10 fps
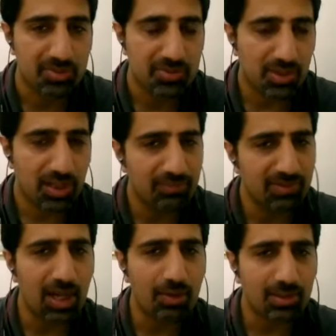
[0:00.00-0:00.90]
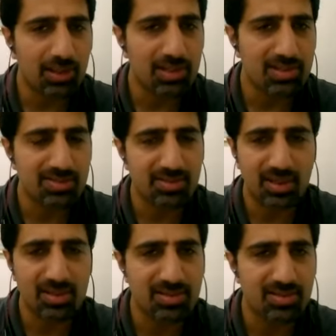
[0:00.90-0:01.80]
So can we count it
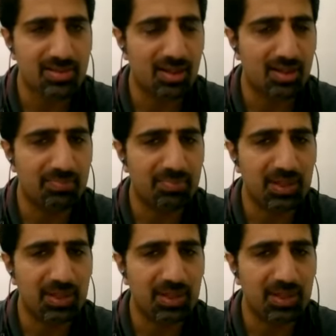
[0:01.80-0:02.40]
as a